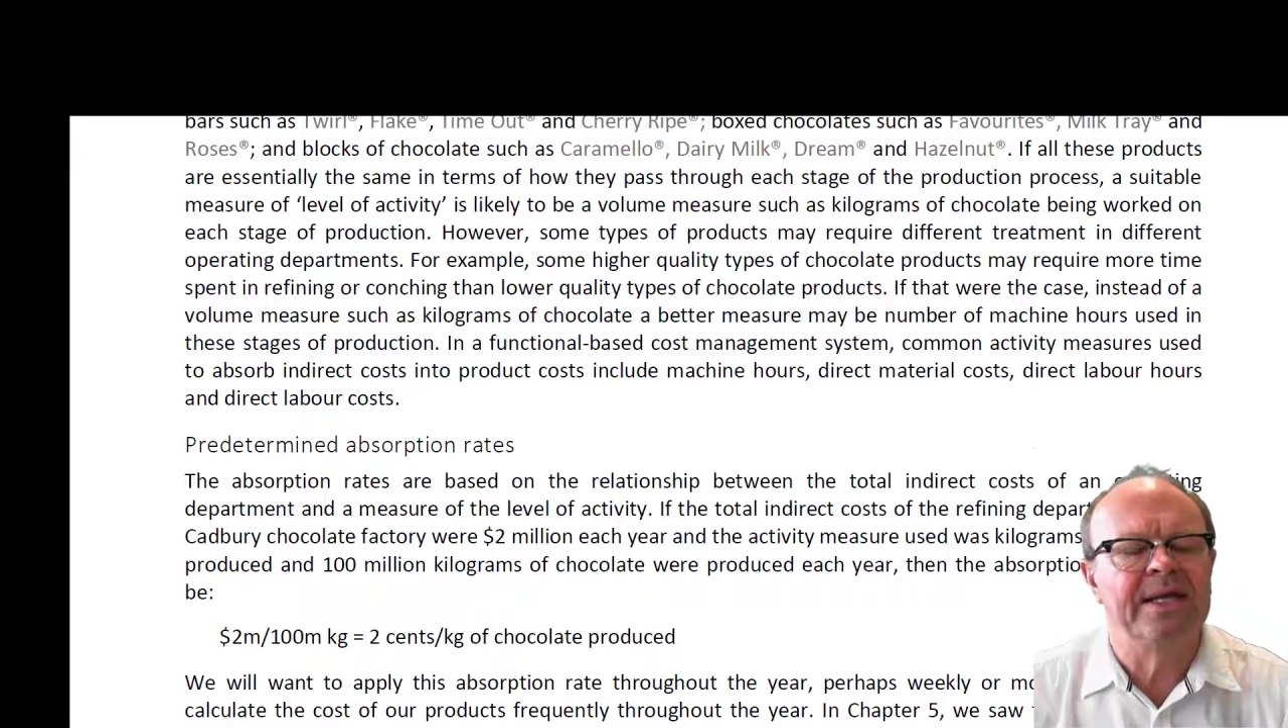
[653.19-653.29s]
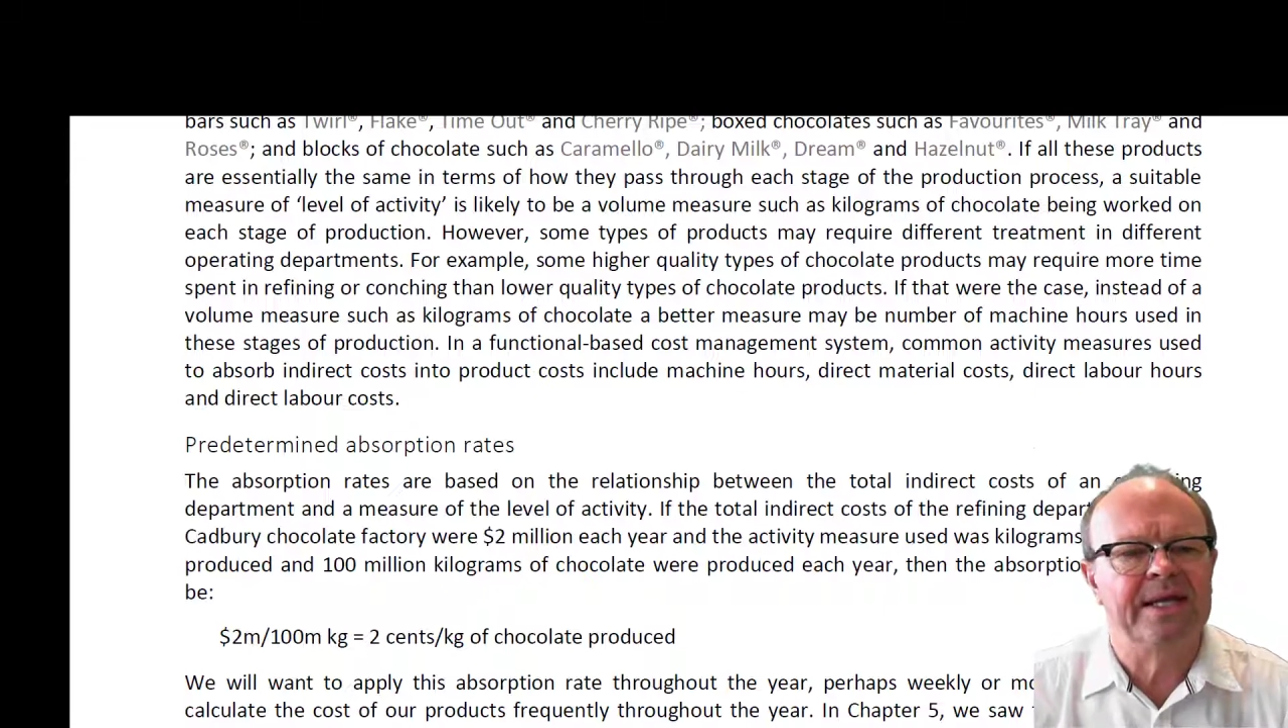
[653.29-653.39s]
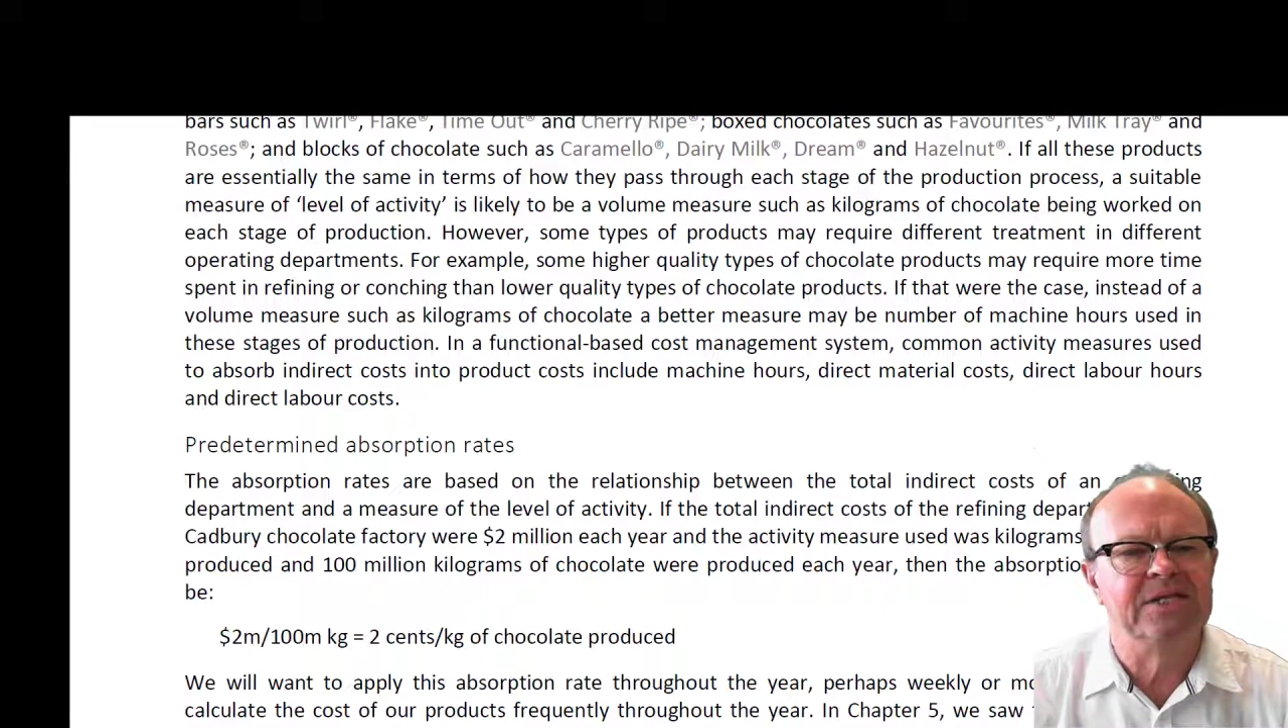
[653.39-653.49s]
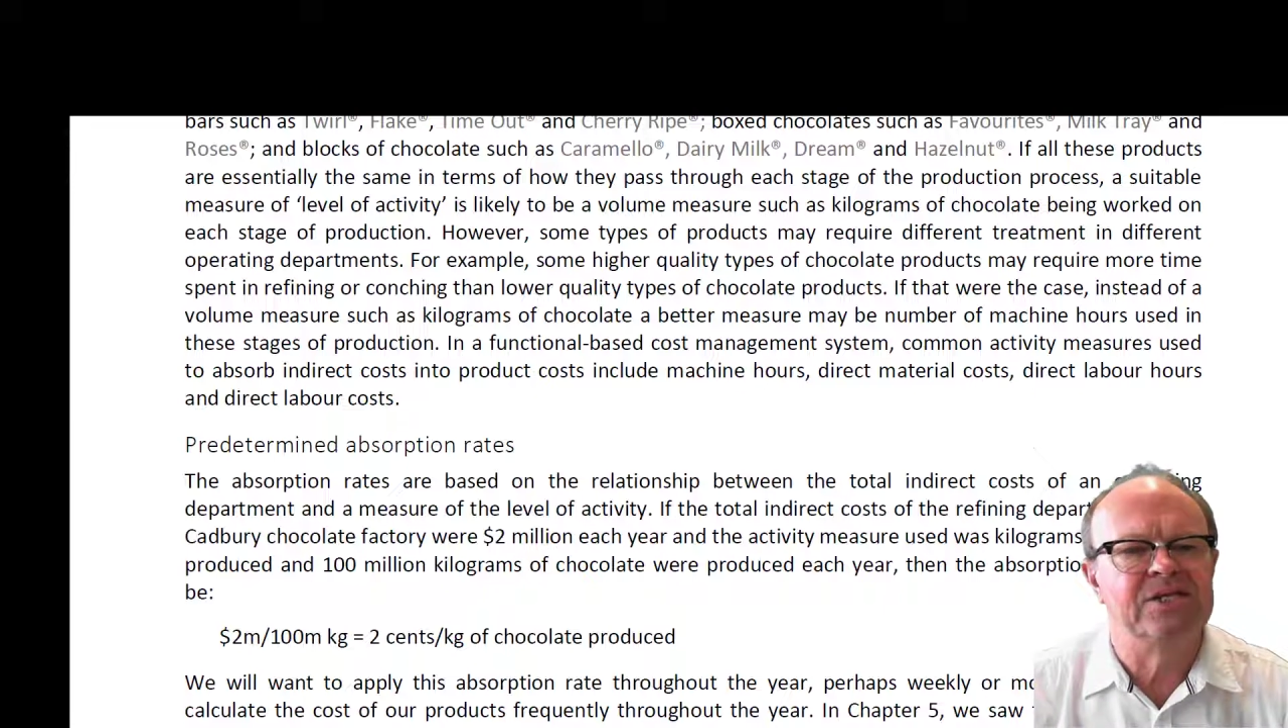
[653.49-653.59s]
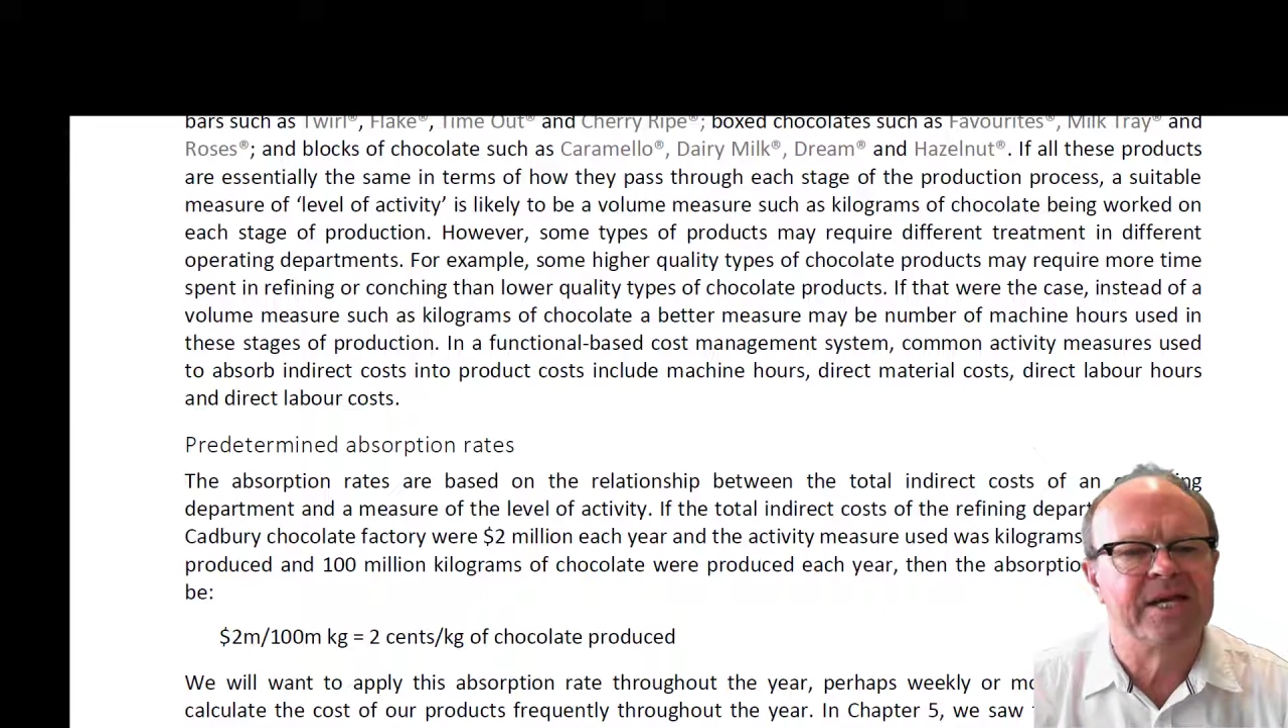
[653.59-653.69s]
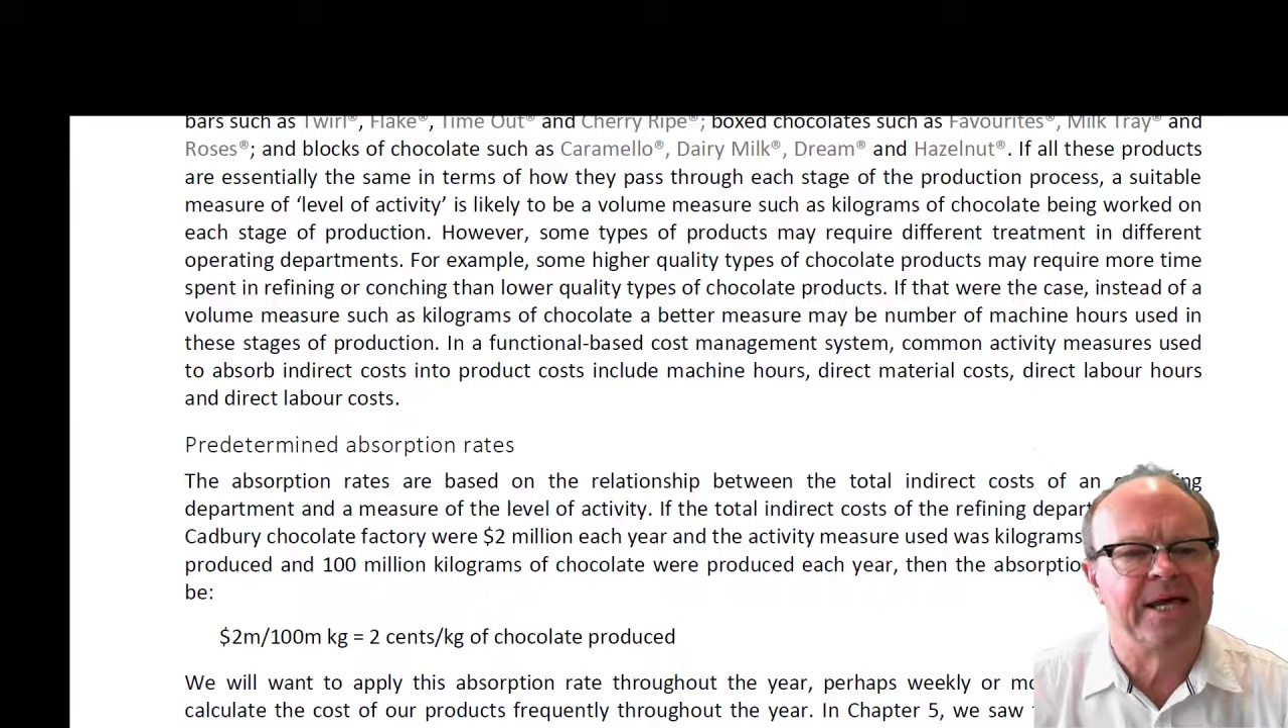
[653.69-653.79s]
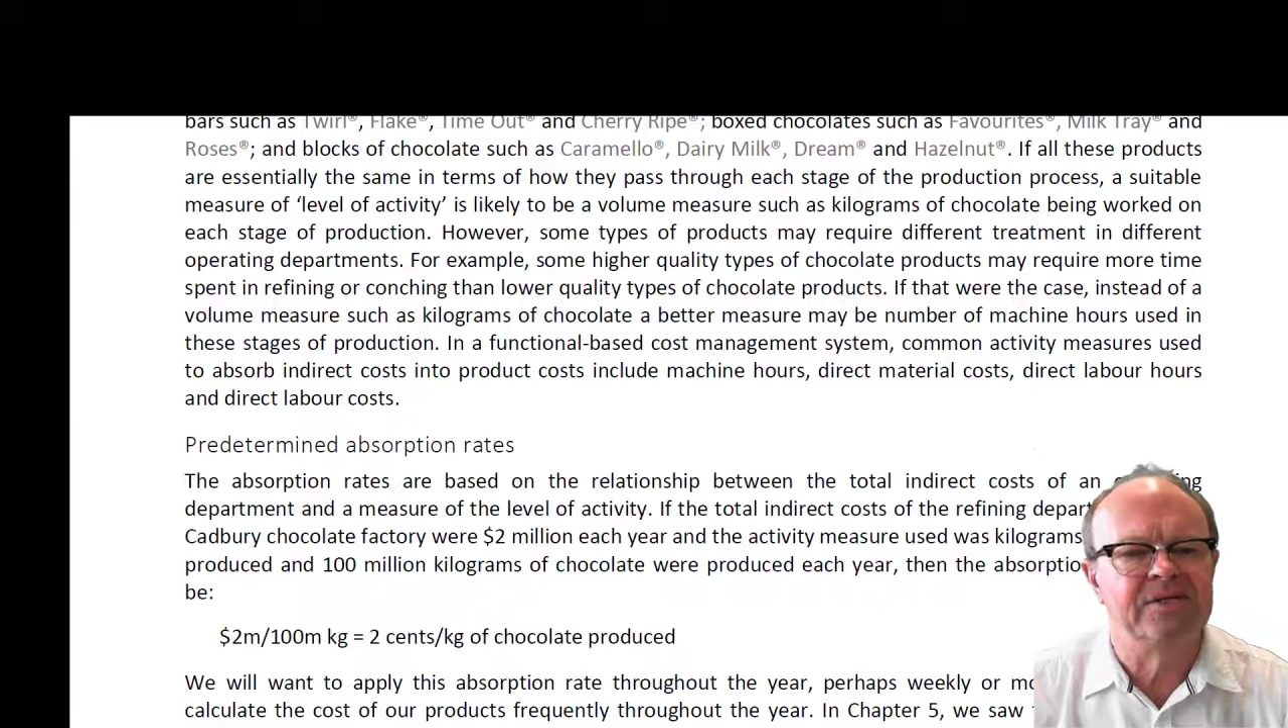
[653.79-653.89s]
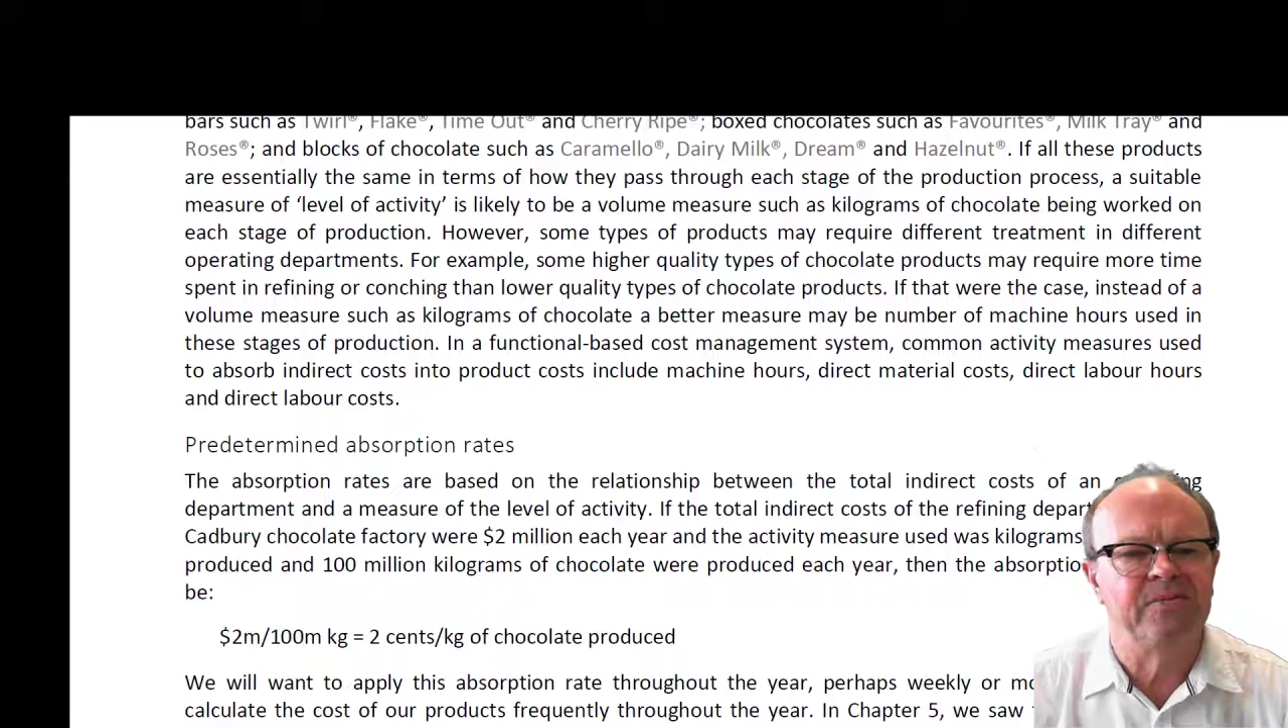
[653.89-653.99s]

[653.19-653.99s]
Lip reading: each stage